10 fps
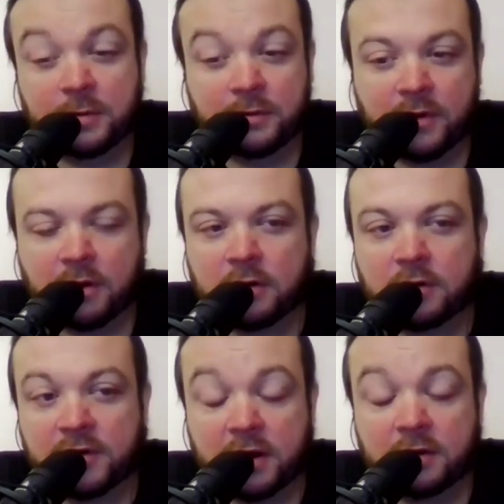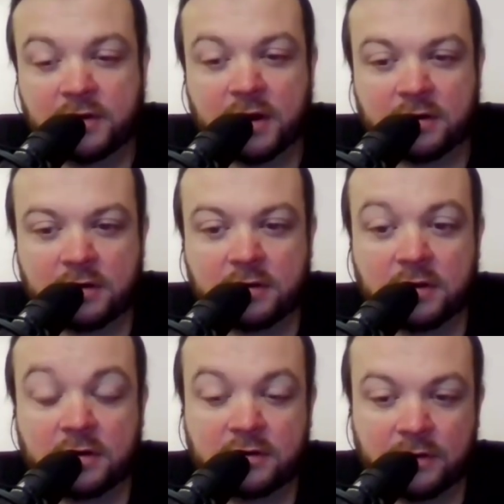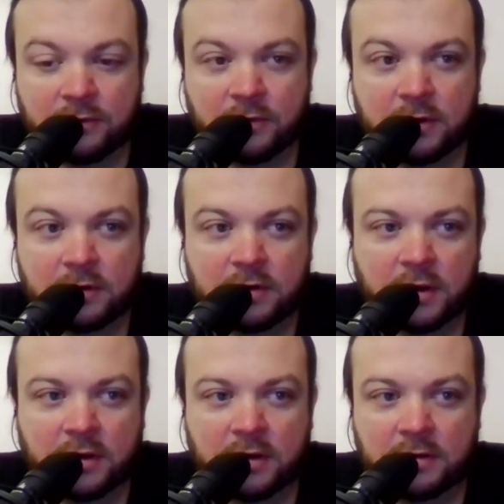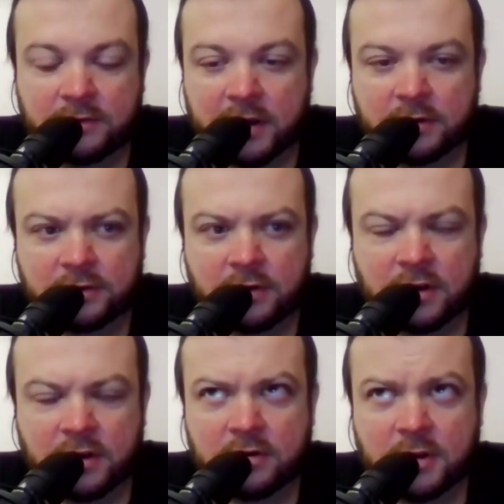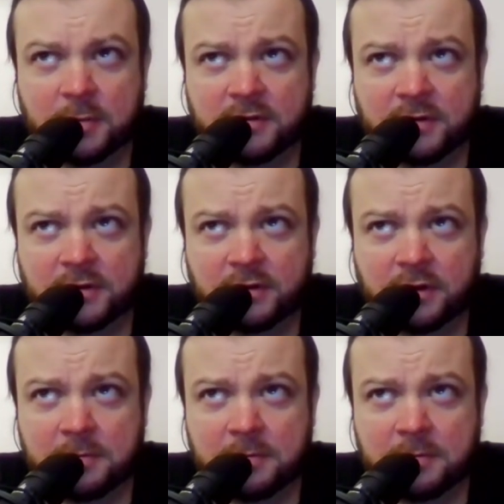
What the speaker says: to be fair, that is technically a different fallacy altogether. I believe it's